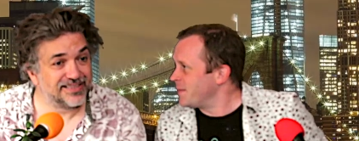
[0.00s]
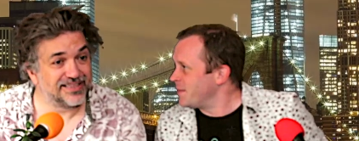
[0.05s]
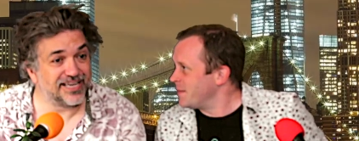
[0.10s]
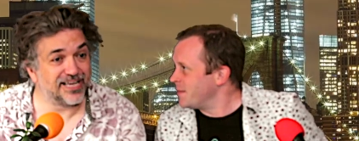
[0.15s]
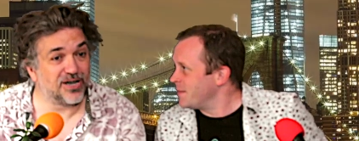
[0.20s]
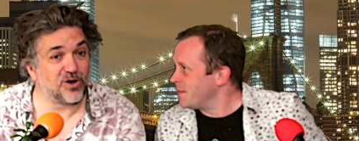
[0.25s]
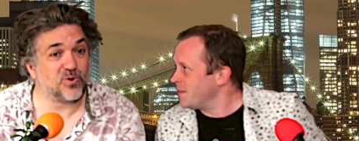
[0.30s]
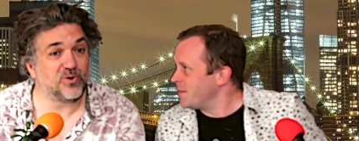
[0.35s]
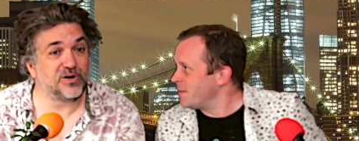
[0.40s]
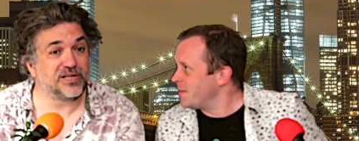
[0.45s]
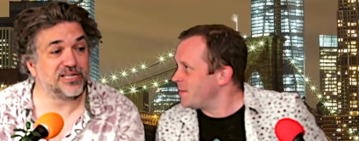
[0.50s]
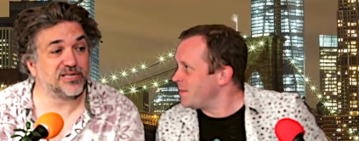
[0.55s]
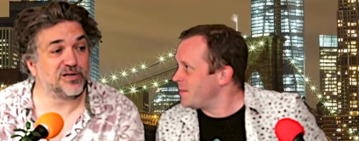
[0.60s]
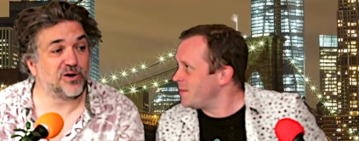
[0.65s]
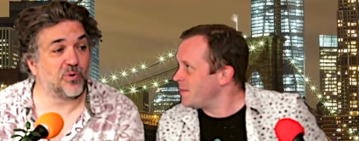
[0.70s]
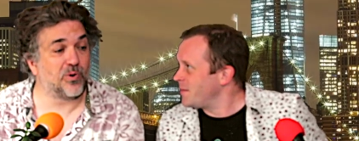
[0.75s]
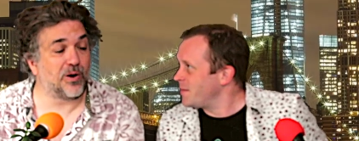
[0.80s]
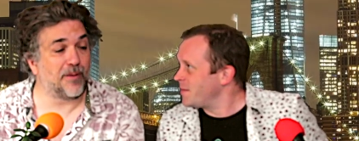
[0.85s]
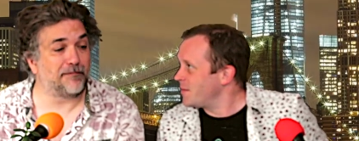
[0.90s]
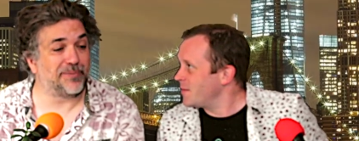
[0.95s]
Speaker 1: They only
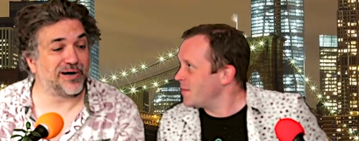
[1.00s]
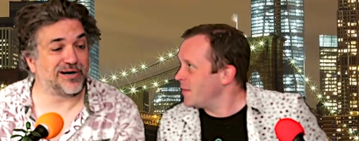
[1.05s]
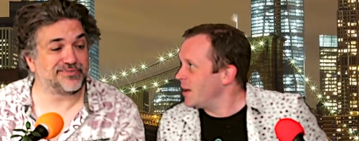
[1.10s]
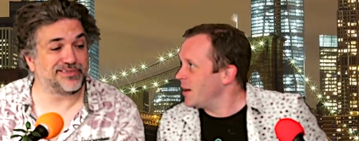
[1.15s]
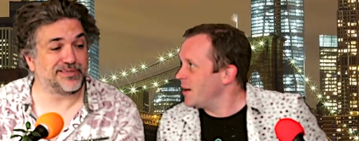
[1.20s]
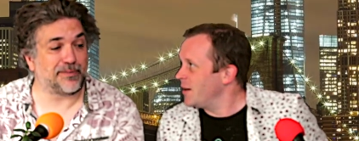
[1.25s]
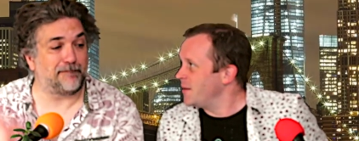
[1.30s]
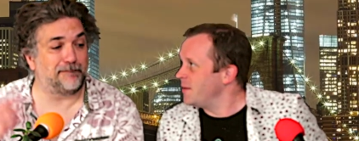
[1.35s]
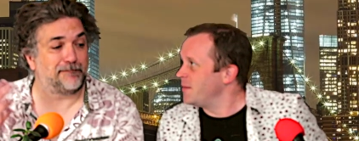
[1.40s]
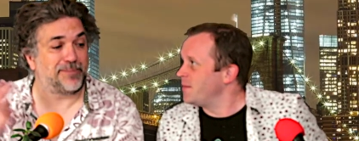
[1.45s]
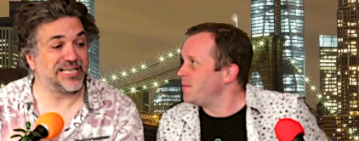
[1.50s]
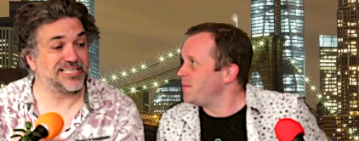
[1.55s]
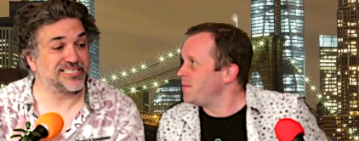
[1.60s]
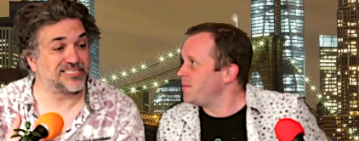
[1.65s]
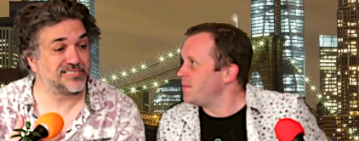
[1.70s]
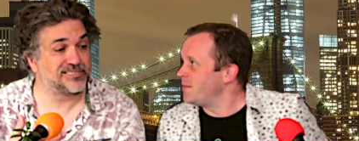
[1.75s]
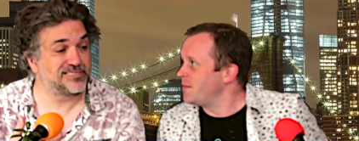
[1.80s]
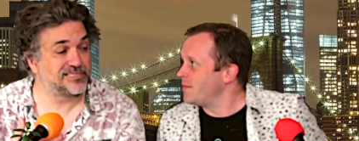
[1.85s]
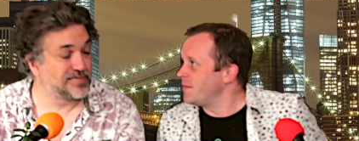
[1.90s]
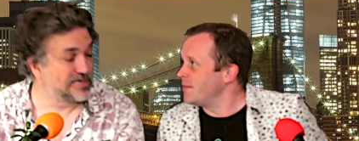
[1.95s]
know about the
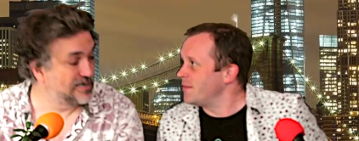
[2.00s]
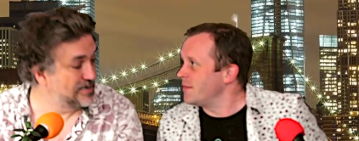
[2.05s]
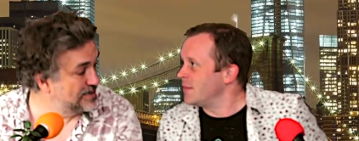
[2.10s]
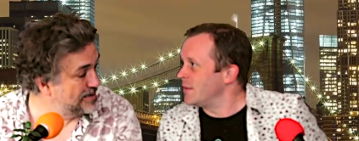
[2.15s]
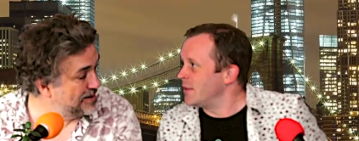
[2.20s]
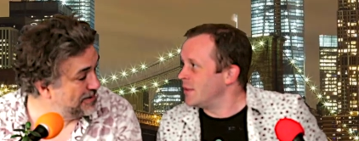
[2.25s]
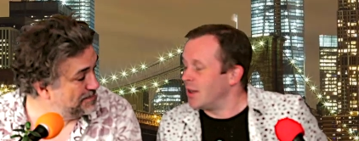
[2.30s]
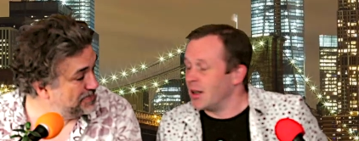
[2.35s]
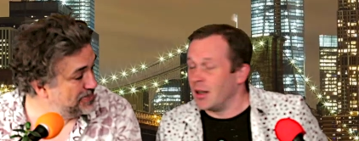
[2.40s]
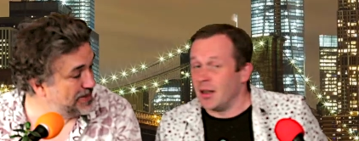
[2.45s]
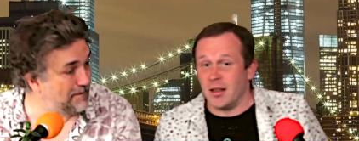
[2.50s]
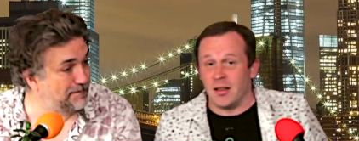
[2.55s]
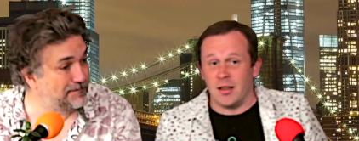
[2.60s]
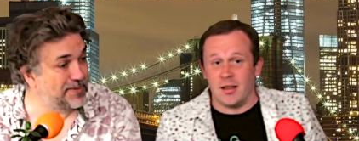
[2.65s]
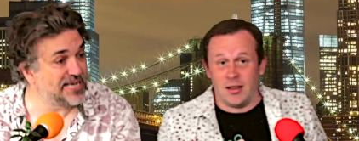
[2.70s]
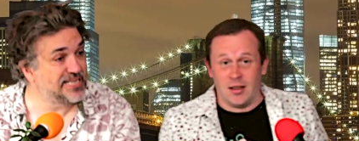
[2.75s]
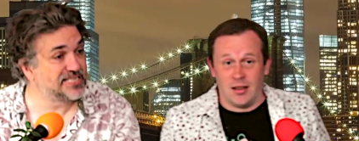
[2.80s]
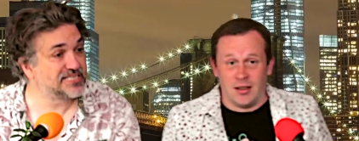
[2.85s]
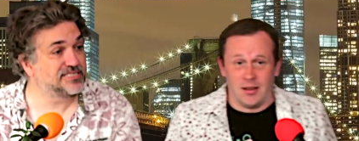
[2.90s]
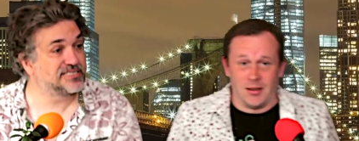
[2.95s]
paste. The
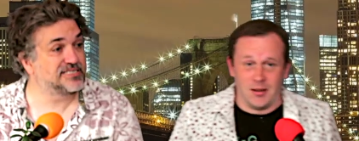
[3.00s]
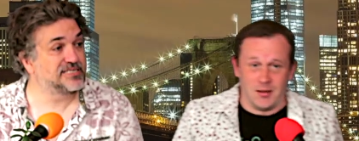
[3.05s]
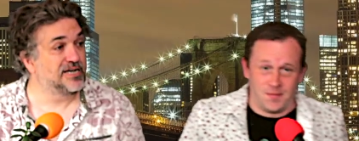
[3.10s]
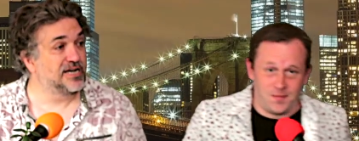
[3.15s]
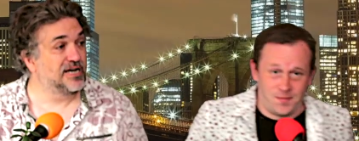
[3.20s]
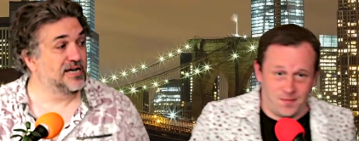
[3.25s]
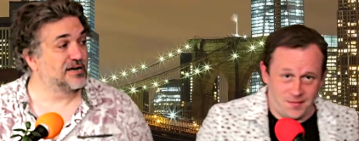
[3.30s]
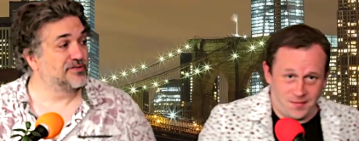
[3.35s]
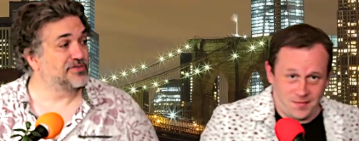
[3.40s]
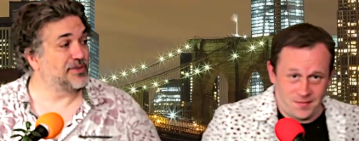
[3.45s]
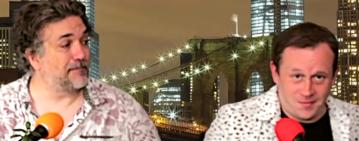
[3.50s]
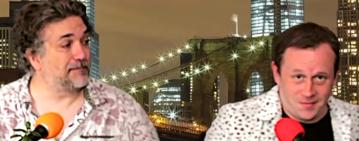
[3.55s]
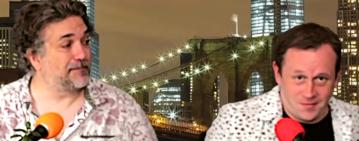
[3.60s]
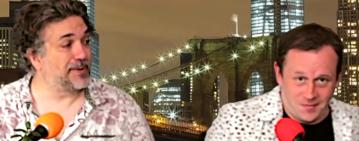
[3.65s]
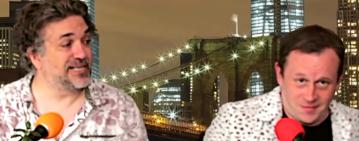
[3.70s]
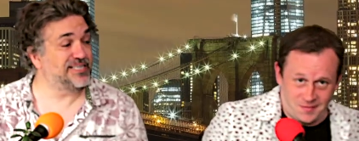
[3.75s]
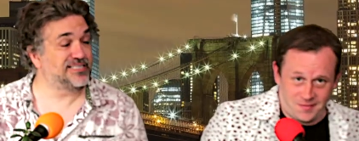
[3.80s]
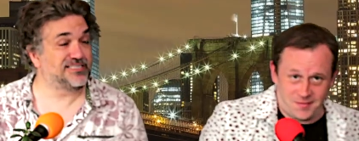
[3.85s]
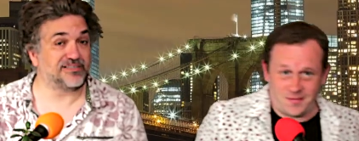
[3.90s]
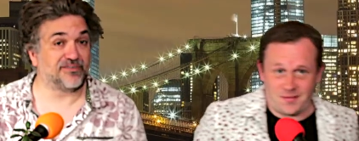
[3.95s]
paste the
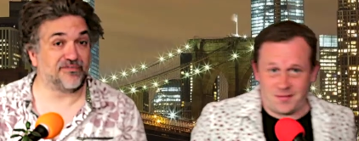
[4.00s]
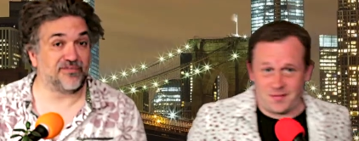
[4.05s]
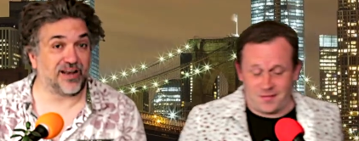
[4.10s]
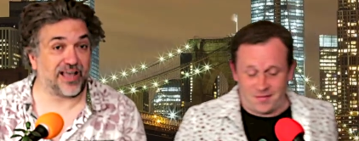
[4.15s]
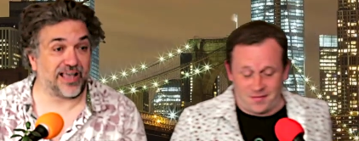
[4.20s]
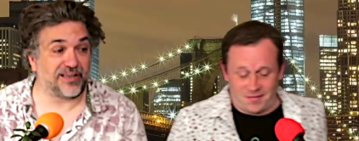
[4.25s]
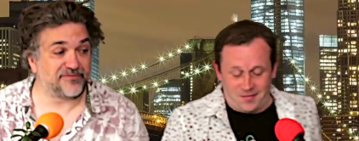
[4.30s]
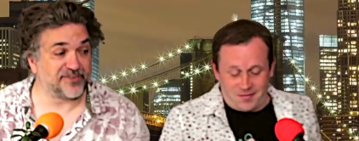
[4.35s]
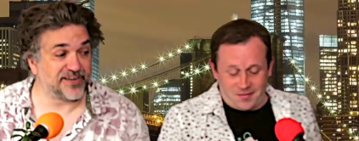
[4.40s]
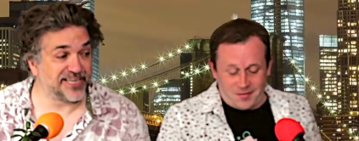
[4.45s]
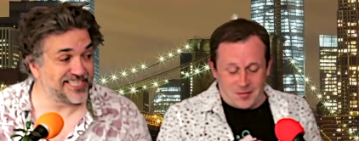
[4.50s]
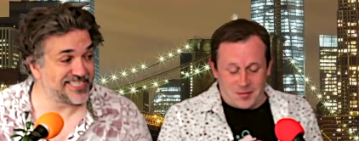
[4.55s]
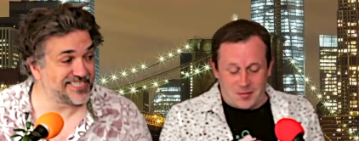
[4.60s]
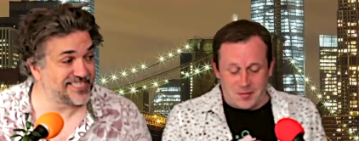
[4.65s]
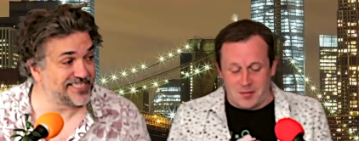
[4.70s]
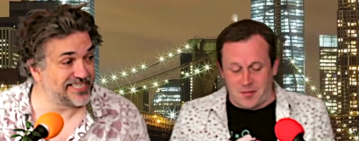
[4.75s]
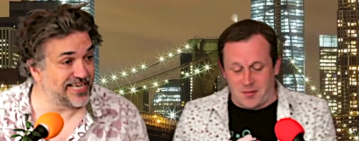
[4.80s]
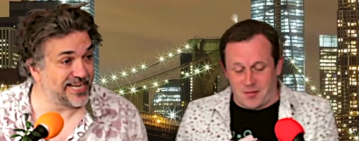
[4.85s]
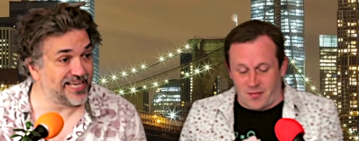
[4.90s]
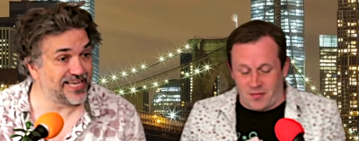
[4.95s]
paste of life in this
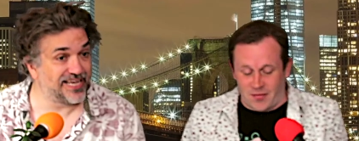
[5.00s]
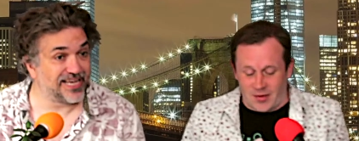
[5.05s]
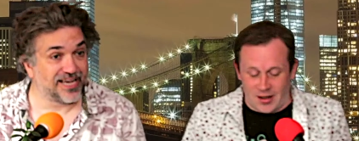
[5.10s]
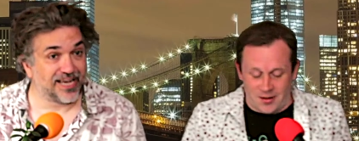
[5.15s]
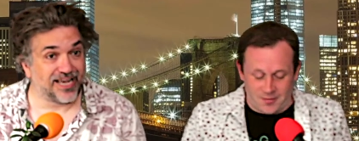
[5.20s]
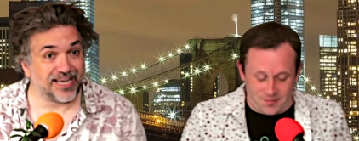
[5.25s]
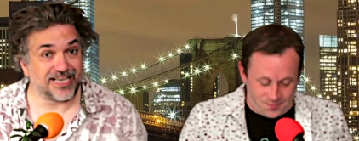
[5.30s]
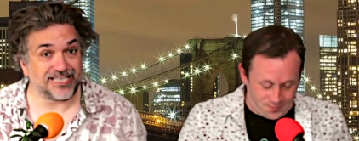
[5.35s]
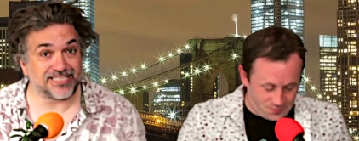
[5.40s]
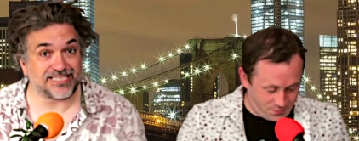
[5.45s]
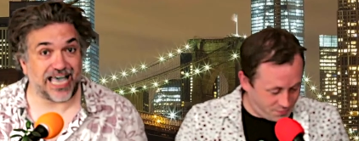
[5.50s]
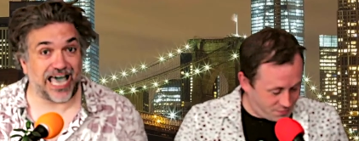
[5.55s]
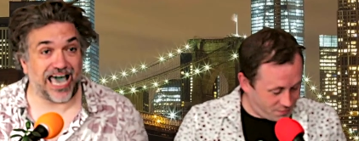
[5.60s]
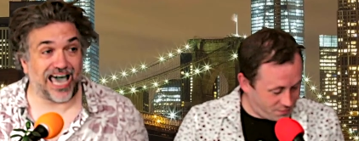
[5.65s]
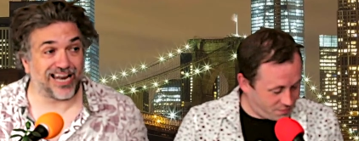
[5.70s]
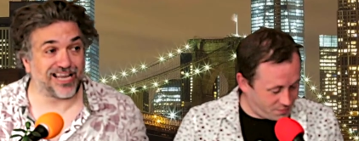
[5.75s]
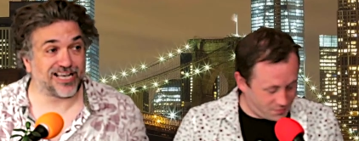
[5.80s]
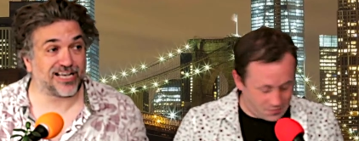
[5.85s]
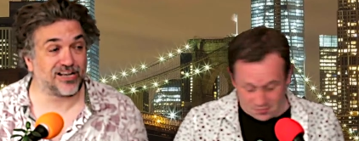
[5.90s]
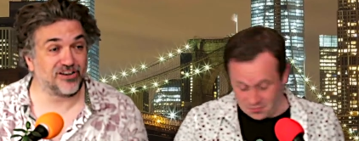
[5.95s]
city is
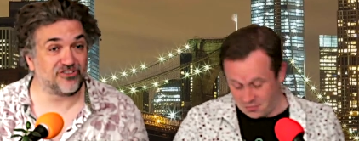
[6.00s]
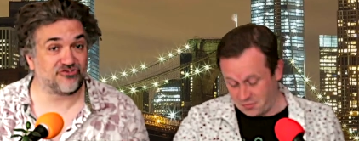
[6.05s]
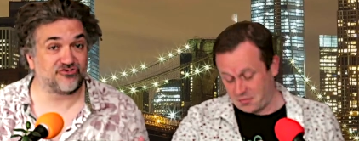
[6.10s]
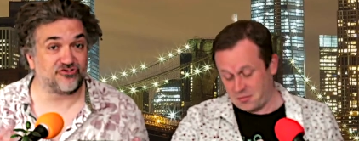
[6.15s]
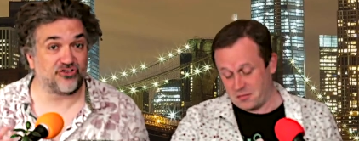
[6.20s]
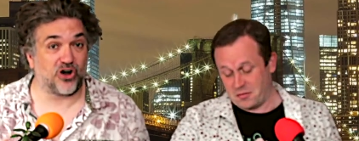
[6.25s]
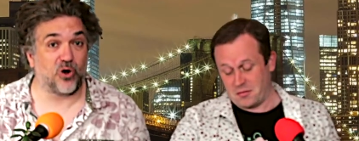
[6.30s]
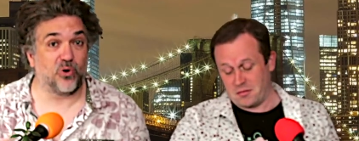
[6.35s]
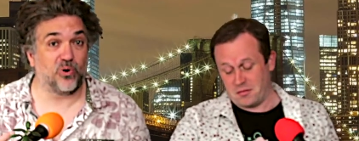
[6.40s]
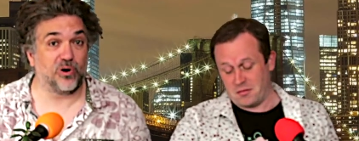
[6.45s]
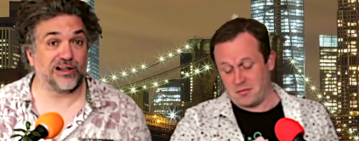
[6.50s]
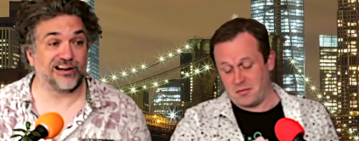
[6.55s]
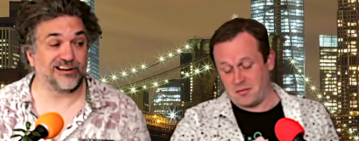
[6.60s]
out of control